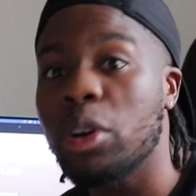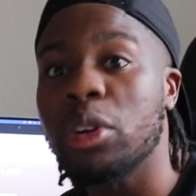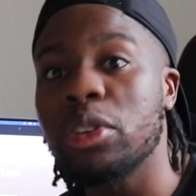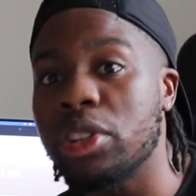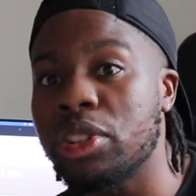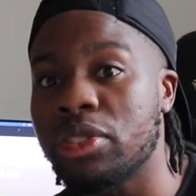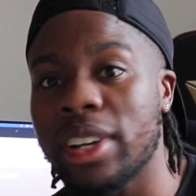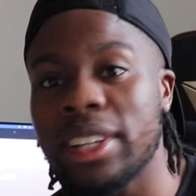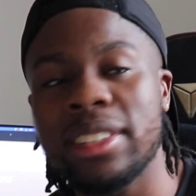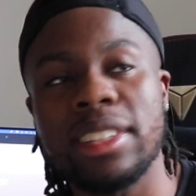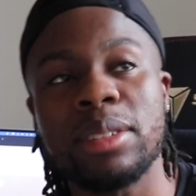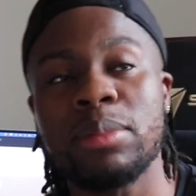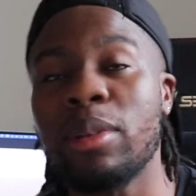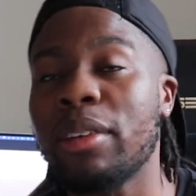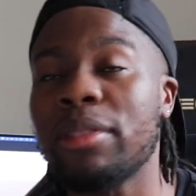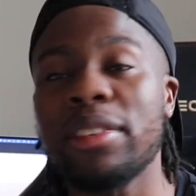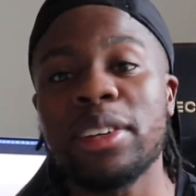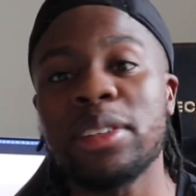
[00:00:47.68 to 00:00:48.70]
want to address this,
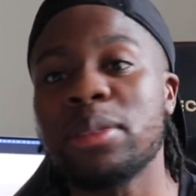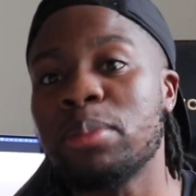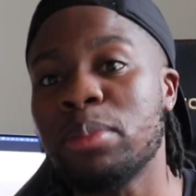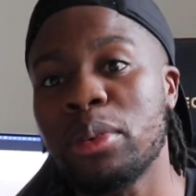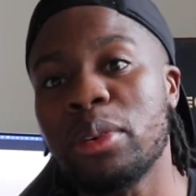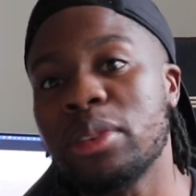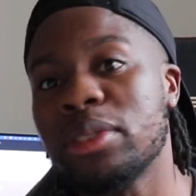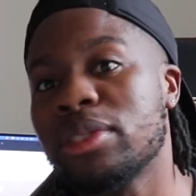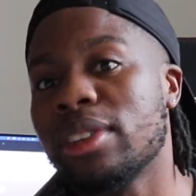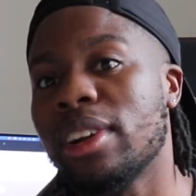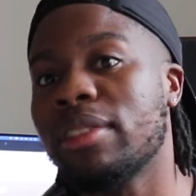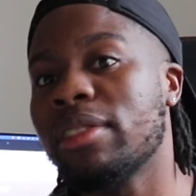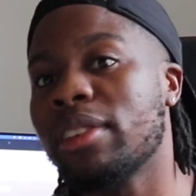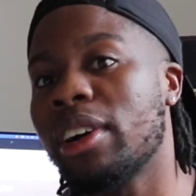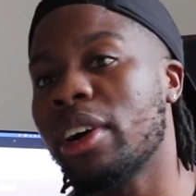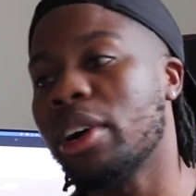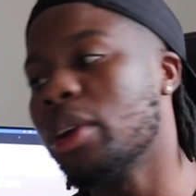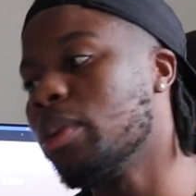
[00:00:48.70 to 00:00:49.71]
but I think it's important and I
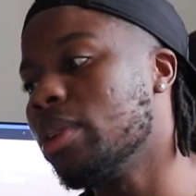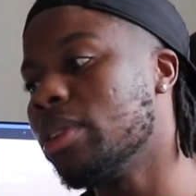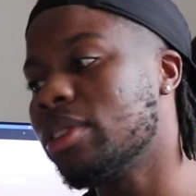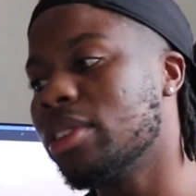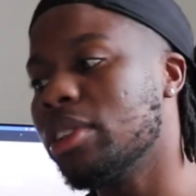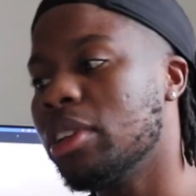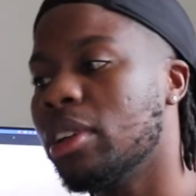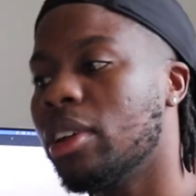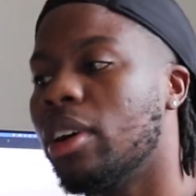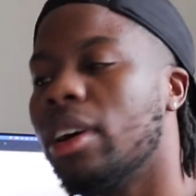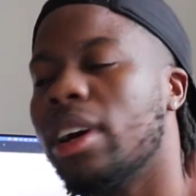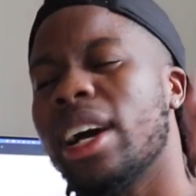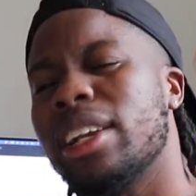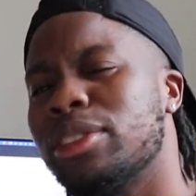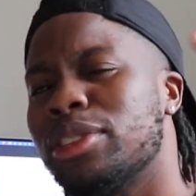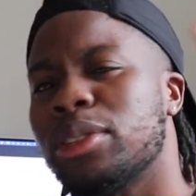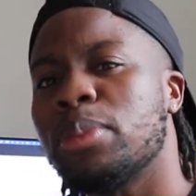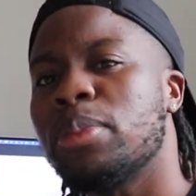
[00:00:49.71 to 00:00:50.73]
think I owe it to you lot.
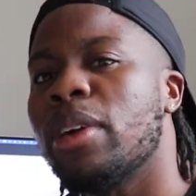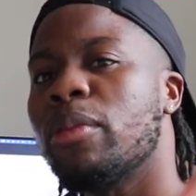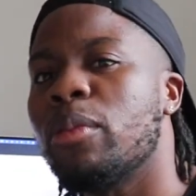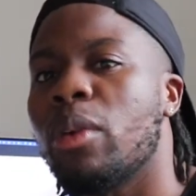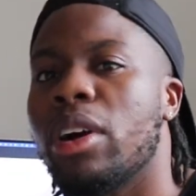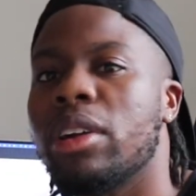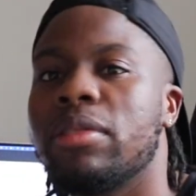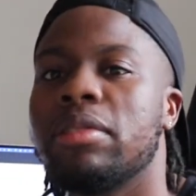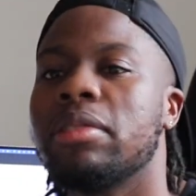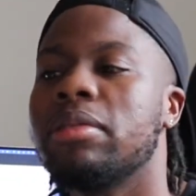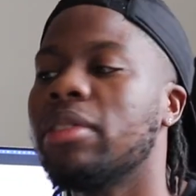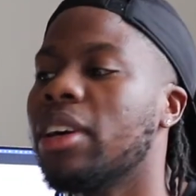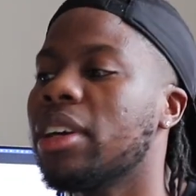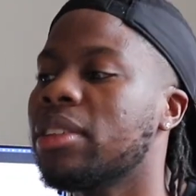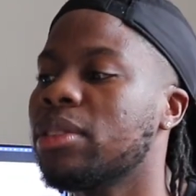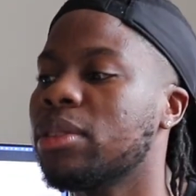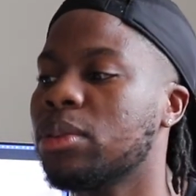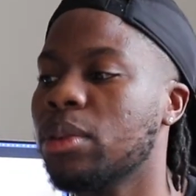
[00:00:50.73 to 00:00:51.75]
And just a bit of word of
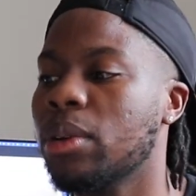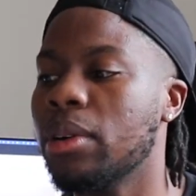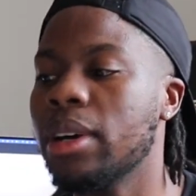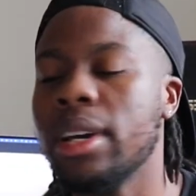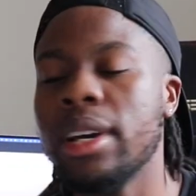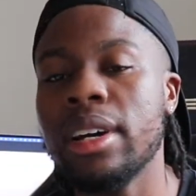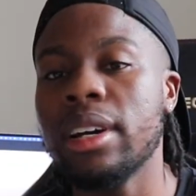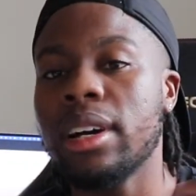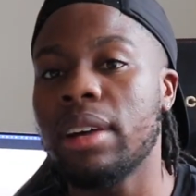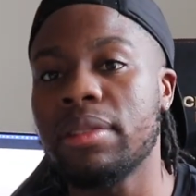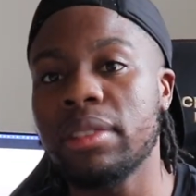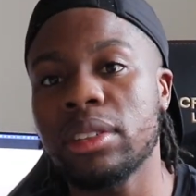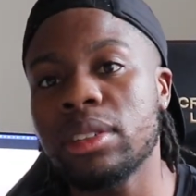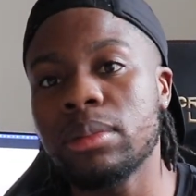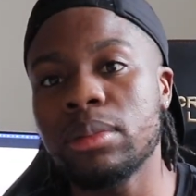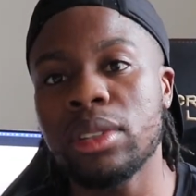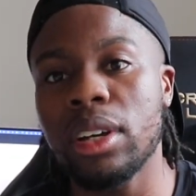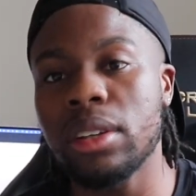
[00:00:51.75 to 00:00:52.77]
advice as well. I think
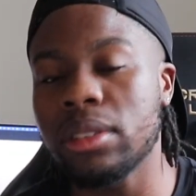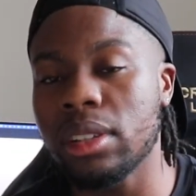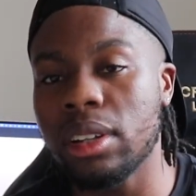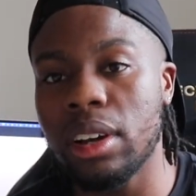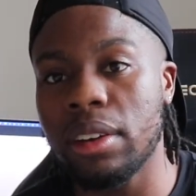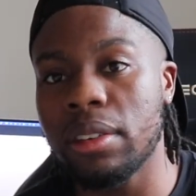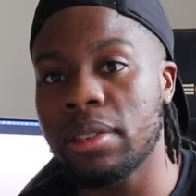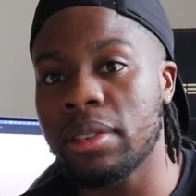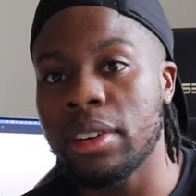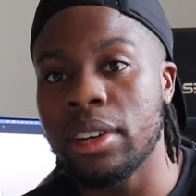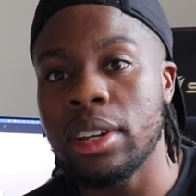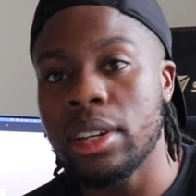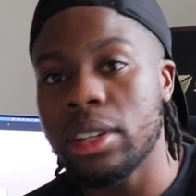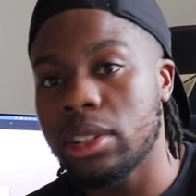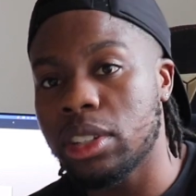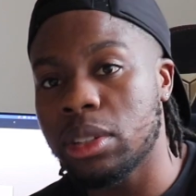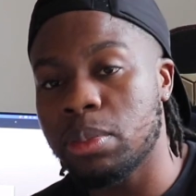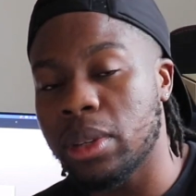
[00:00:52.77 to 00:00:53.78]
sometimes in life,
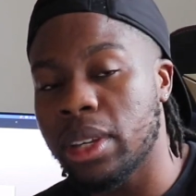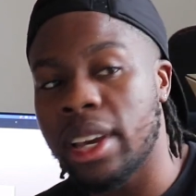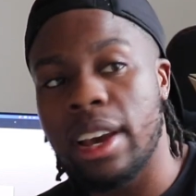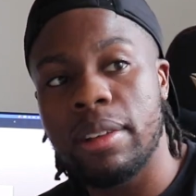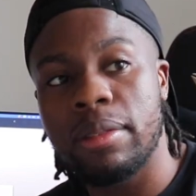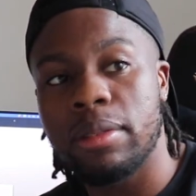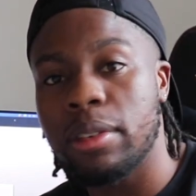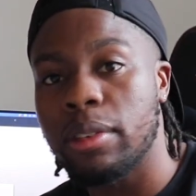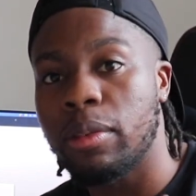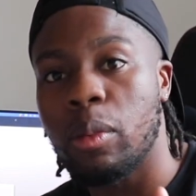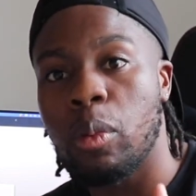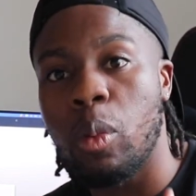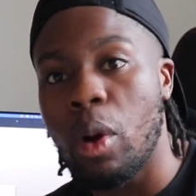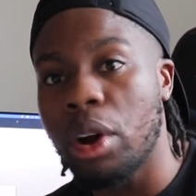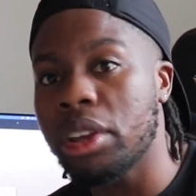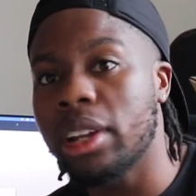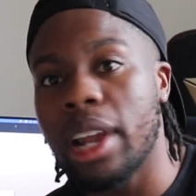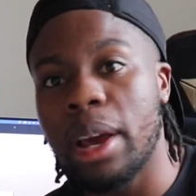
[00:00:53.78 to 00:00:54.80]
just be careful of
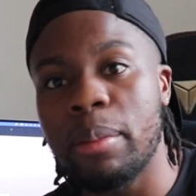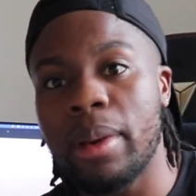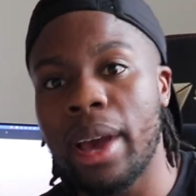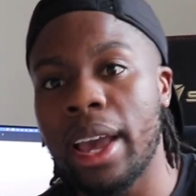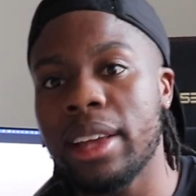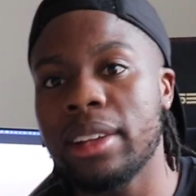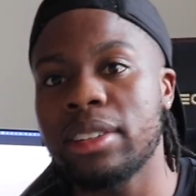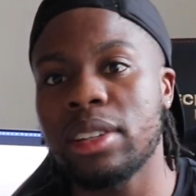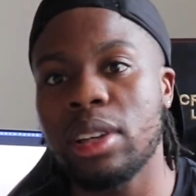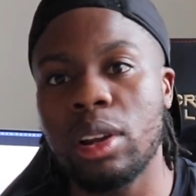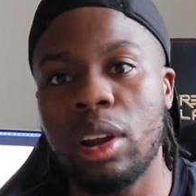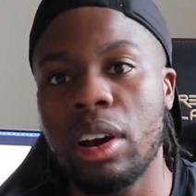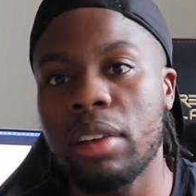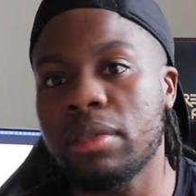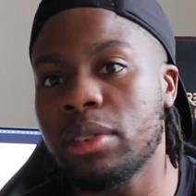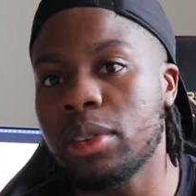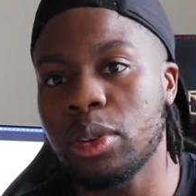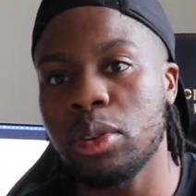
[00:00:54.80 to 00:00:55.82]
what you let back into your
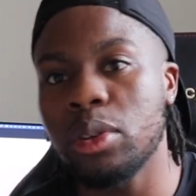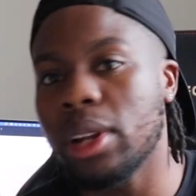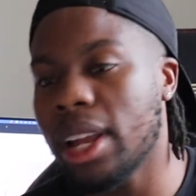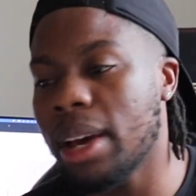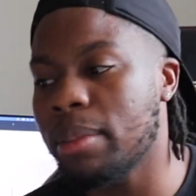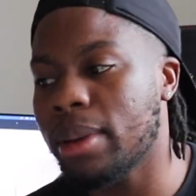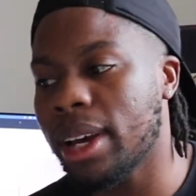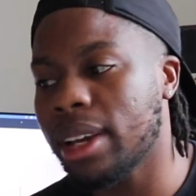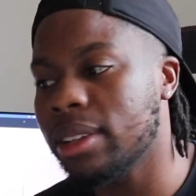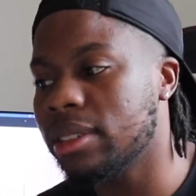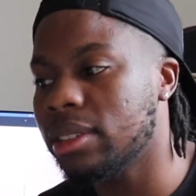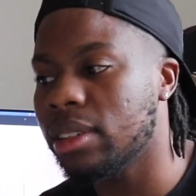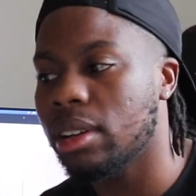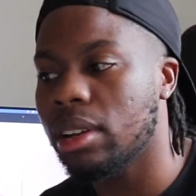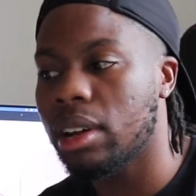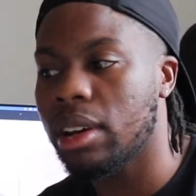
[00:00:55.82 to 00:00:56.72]
life and who you let back into your